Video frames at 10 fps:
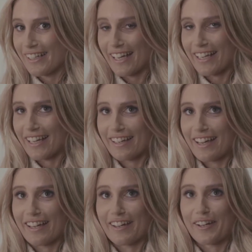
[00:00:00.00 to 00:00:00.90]
like, and
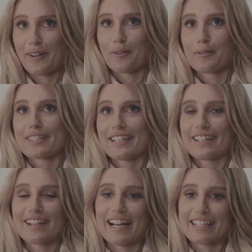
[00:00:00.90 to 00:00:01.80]
I always had
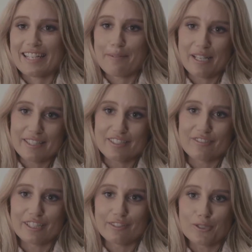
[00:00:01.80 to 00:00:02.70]
a hard time
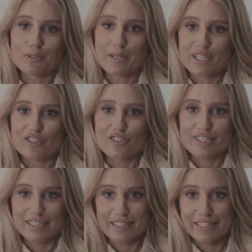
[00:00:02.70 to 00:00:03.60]
answering those
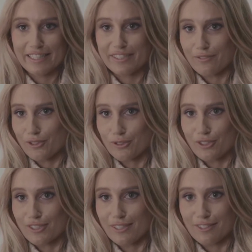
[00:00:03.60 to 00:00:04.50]
questions in interviews
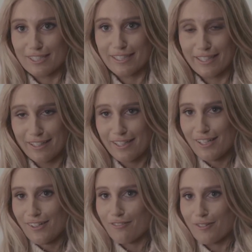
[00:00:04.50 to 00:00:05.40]
because I was like,
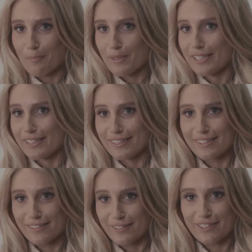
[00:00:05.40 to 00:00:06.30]
for me, this
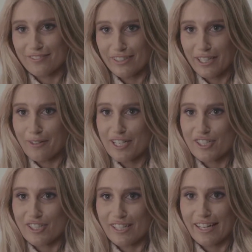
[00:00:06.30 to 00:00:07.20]
is not even a
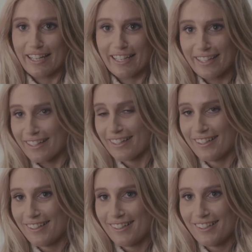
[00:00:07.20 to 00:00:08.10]
question. I like,
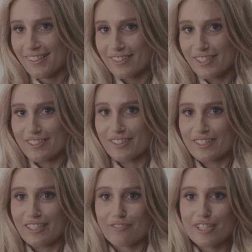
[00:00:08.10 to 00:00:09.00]
just because
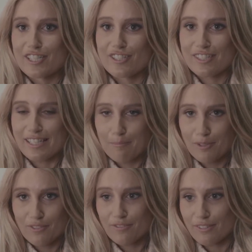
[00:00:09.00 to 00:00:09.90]
I reached some
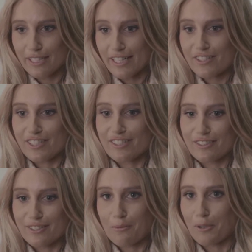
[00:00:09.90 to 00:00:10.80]
of, like, just
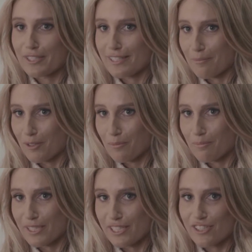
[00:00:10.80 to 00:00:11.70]
because I won some
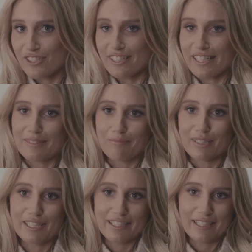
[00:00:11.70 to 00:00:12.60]
competition doesn't
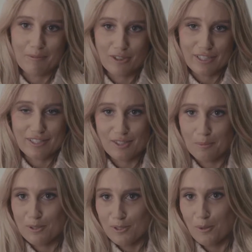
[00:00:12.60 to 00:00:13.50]
mean that I'm gonna stop
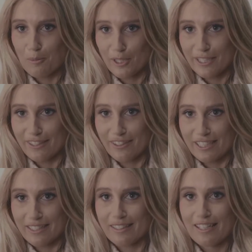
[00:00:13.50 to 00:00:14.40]
snowboarding or that